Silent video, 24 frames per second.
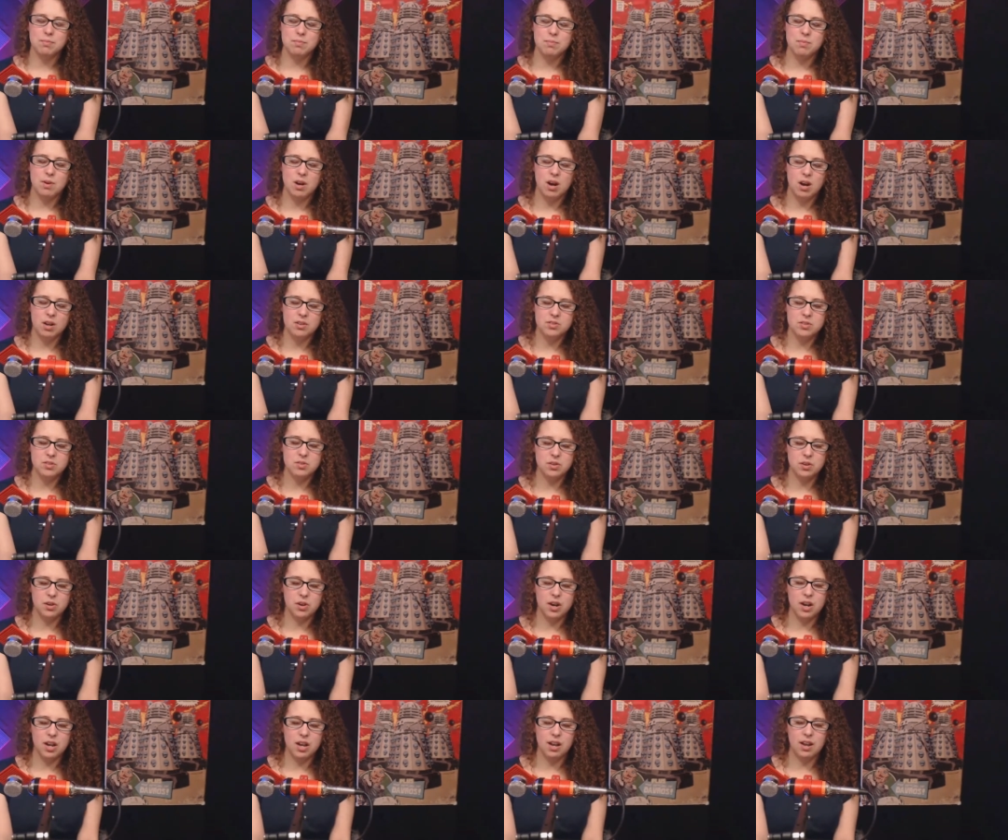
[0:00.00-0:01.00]
also a
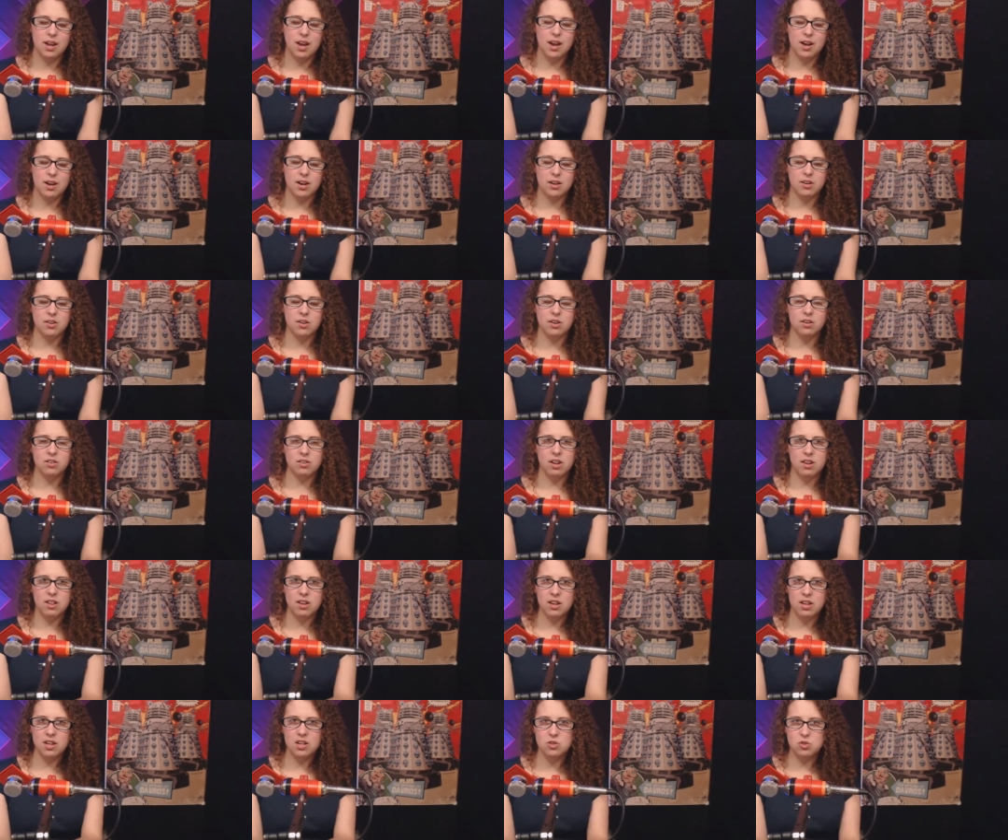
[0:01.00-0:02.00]
great character is I
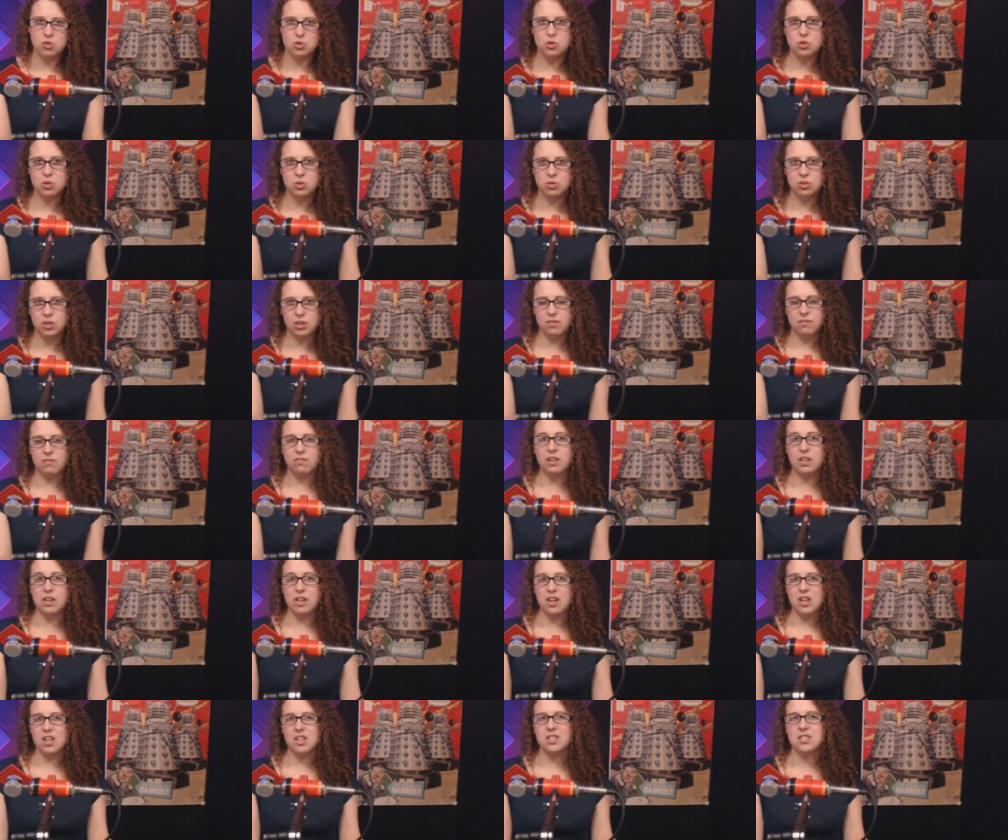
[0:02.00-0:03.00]
think he's truly
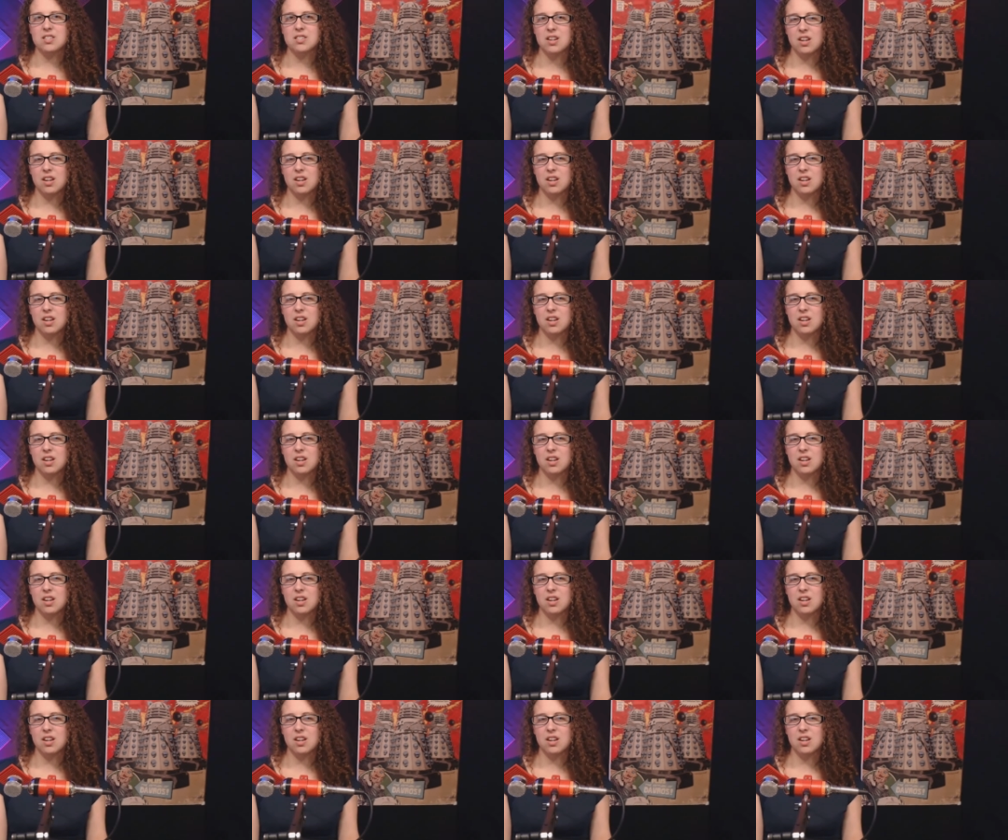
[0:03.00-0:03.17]
villainous. I